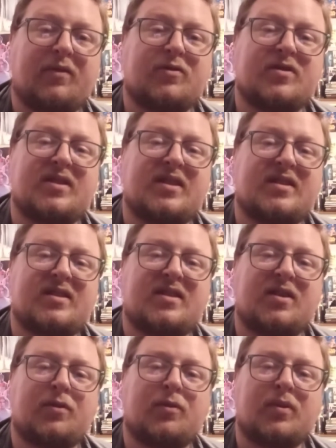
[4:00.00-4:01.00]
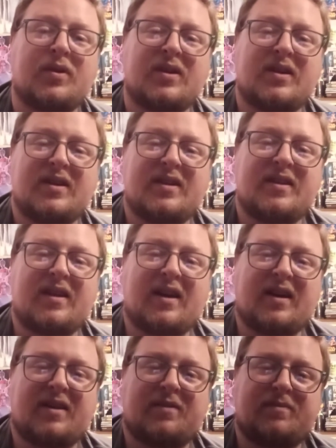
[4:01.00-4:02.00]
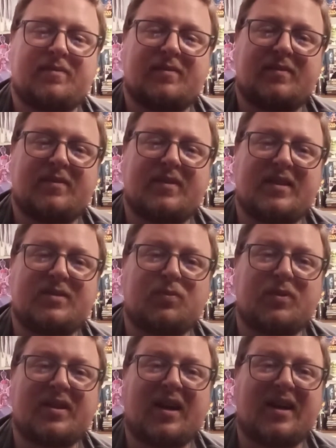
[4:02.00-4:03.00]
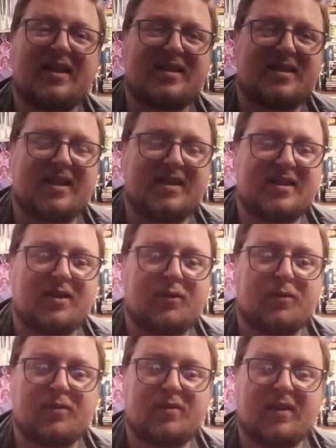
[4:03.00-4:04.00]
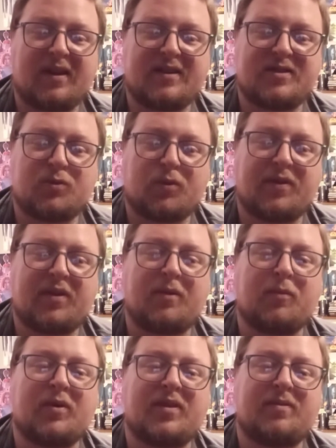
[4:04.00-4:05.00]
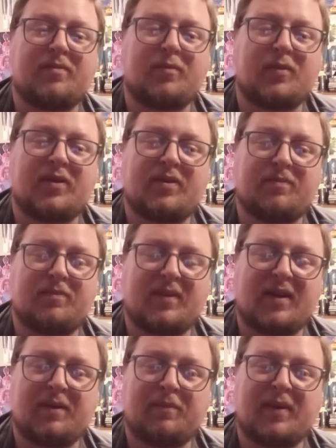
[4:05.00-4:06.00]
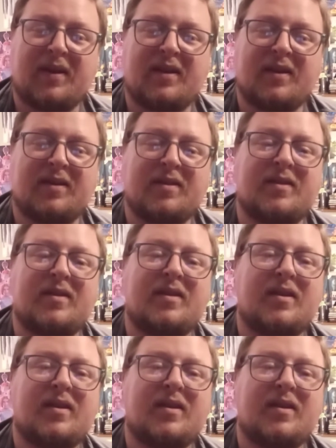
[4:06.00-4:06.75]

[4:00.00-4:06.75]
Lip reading: ever since. So this one kind of stands out like a sore thumb with him being